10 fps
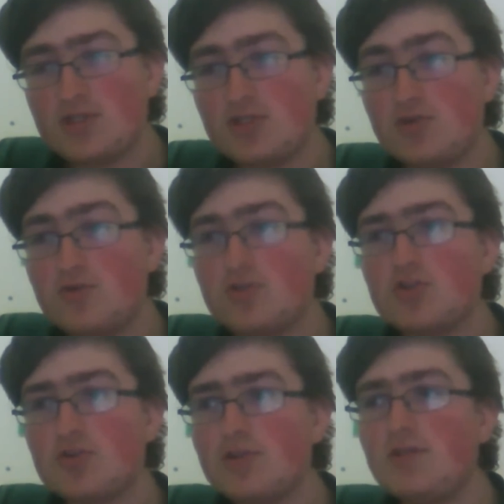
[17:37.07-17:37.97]
used
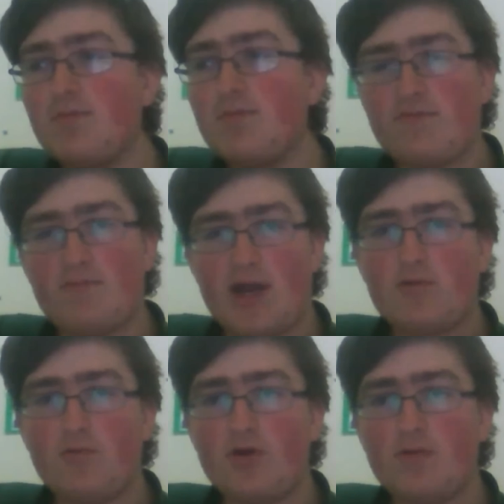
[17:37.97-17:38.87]
solely to buff Mana Worm